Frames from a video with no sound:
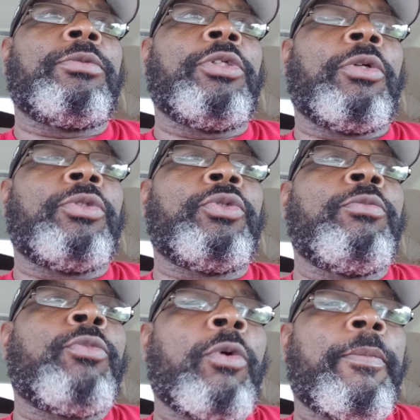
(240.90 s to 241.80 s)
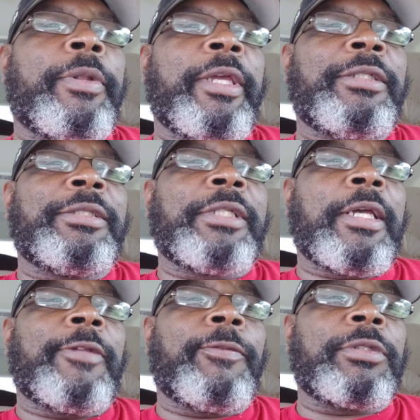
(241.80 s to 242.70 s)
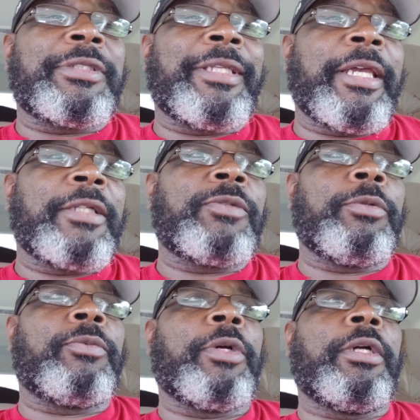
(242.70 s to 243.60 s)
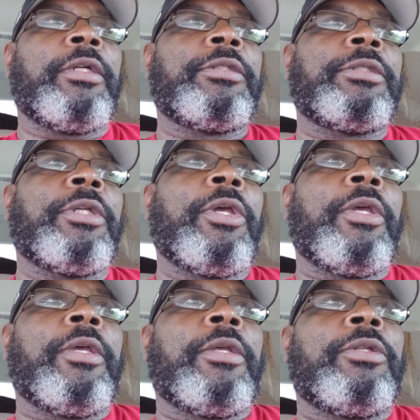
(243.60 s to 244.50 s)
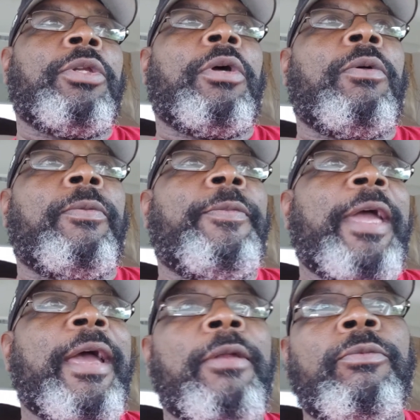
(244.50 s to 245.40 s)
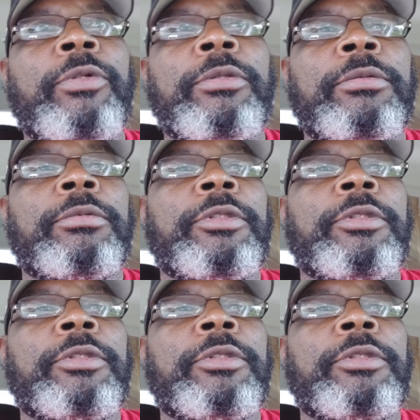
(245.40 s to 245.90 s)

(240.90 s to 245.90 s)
do more play designs for slants with Ruggs. That will